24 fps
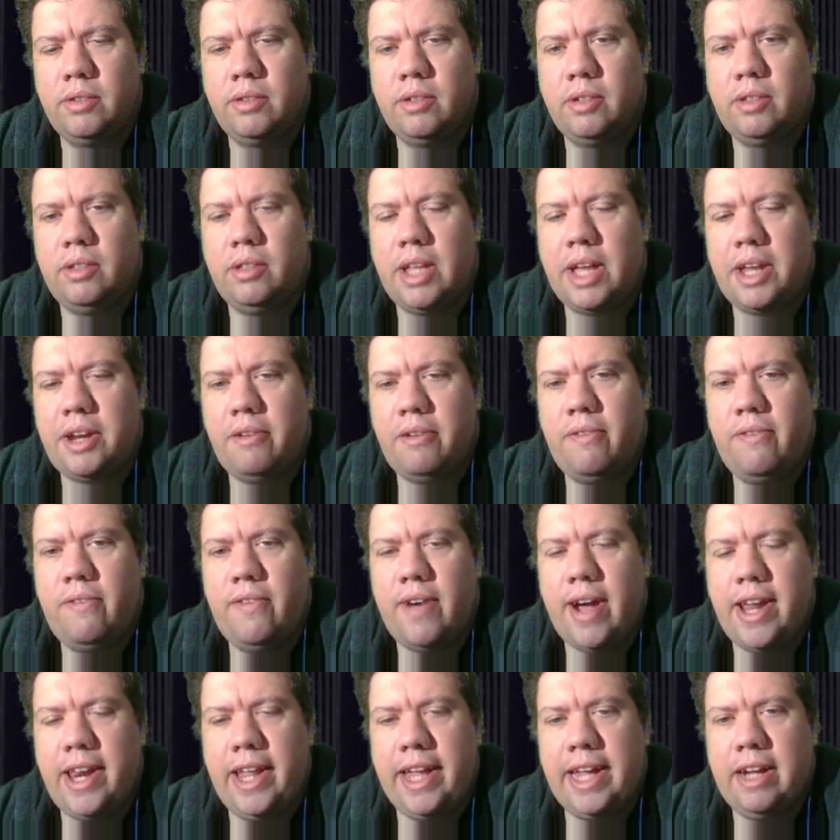But a lot of
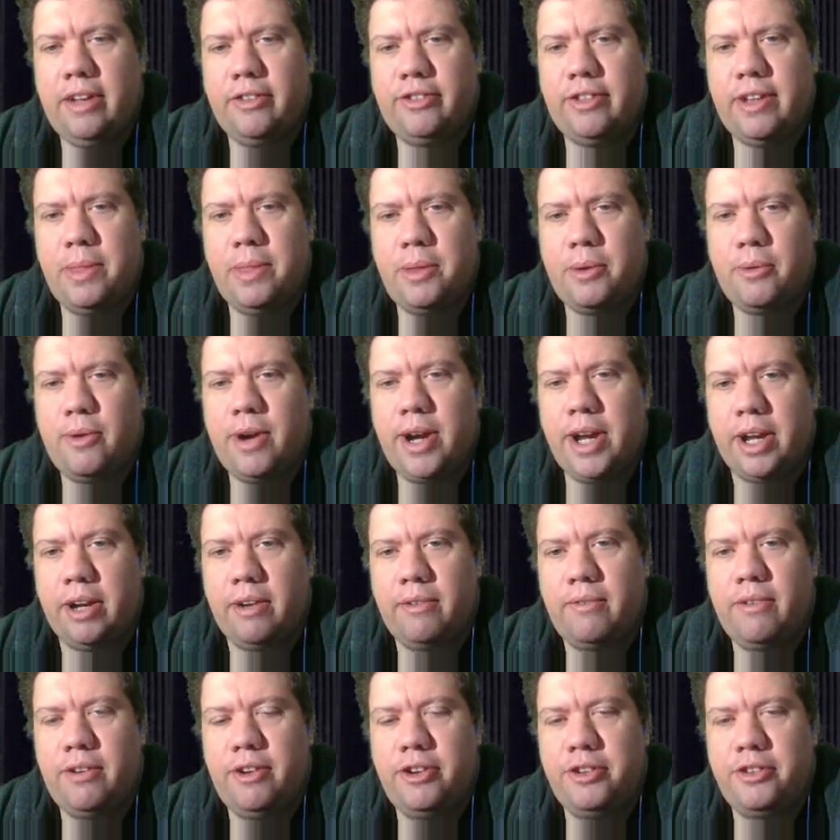fighting outside the
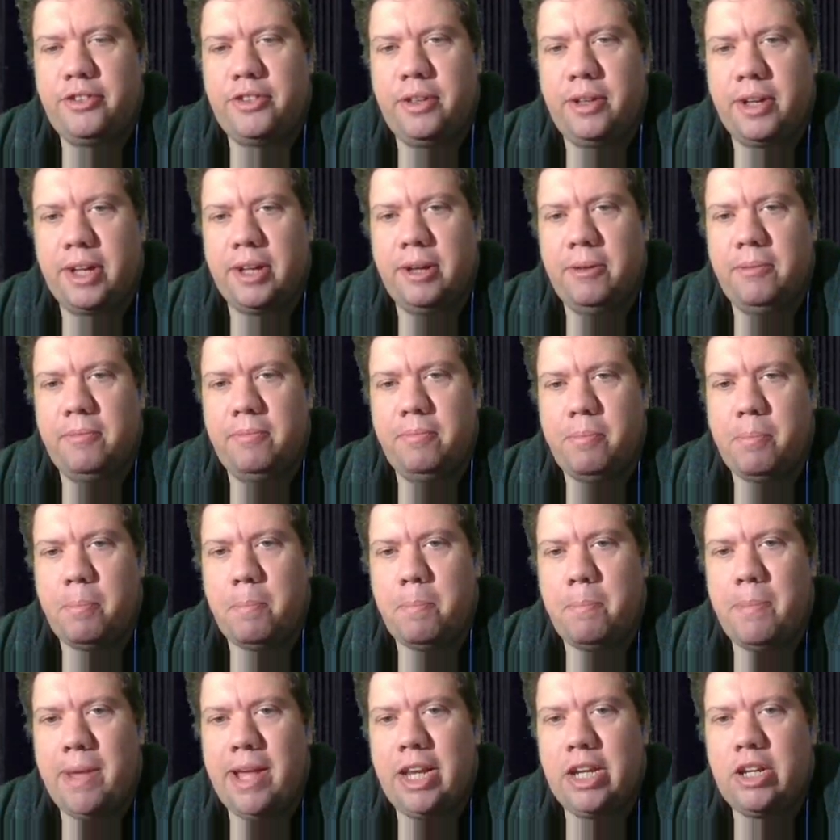ring for just like a
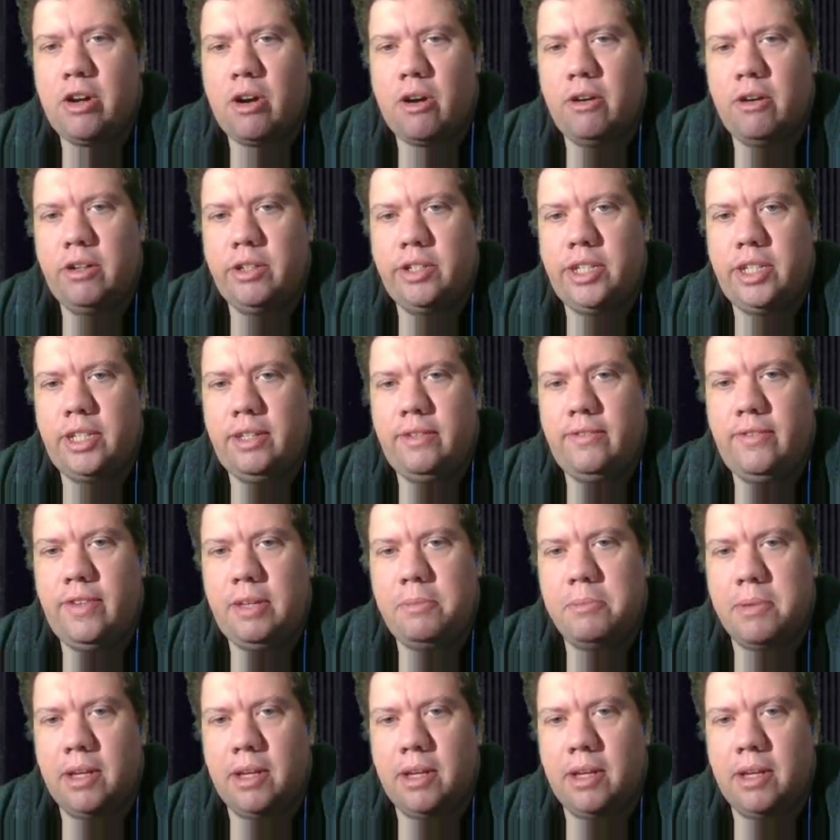mid-card TV